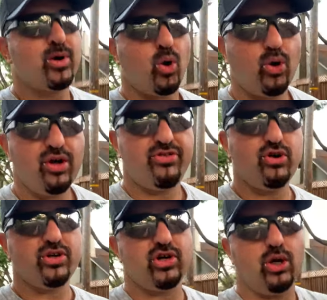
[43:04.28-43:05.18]
or
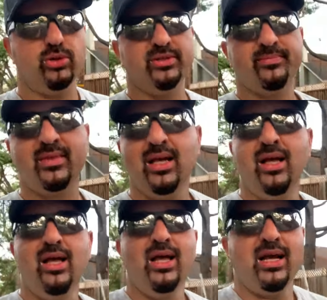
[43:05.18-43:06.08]
through their own
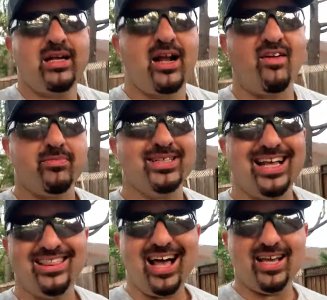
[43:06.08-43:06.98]

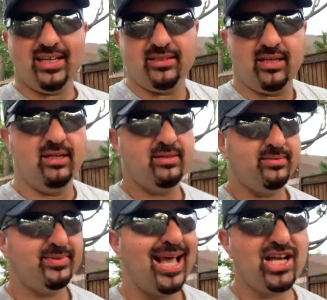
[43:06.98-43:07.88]
government-aligned
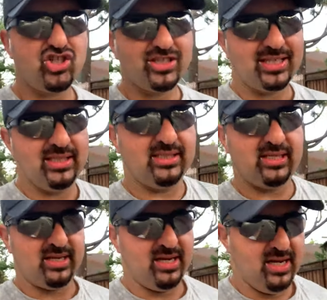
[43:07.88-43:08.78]
agencies,